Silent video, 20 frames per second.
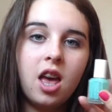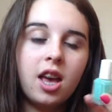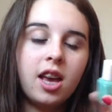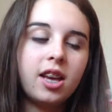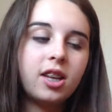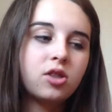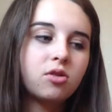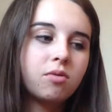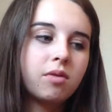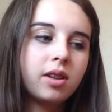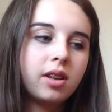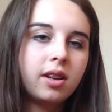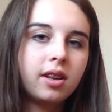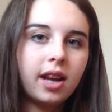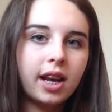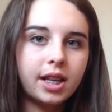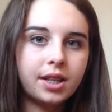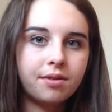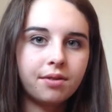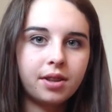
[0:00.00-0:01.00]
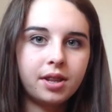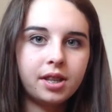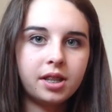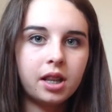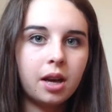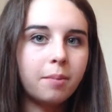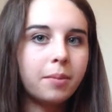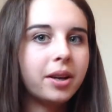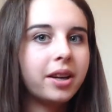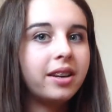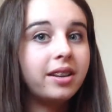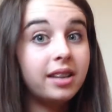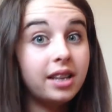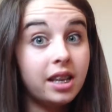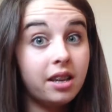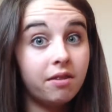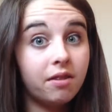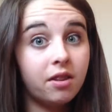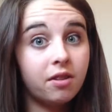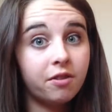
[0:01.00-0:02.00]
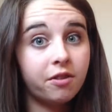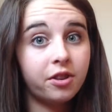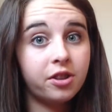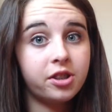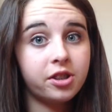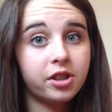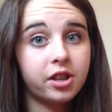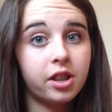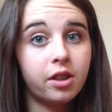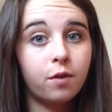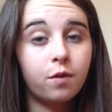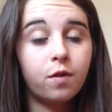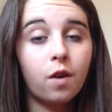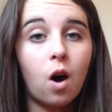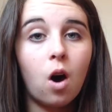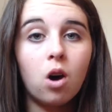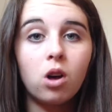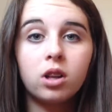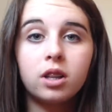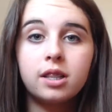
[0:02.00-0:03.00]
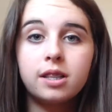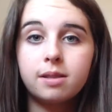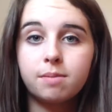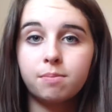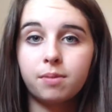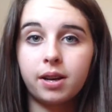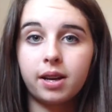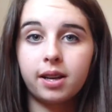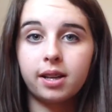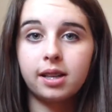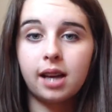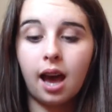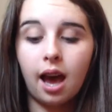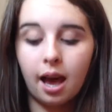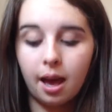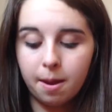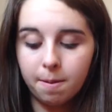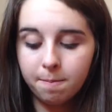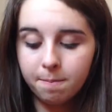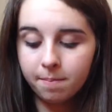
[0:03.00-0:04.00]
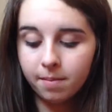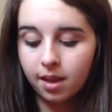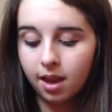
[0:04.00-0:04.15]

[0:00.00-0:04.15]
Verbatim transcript: It's really nice for in the summer and even for during the fall and springtime.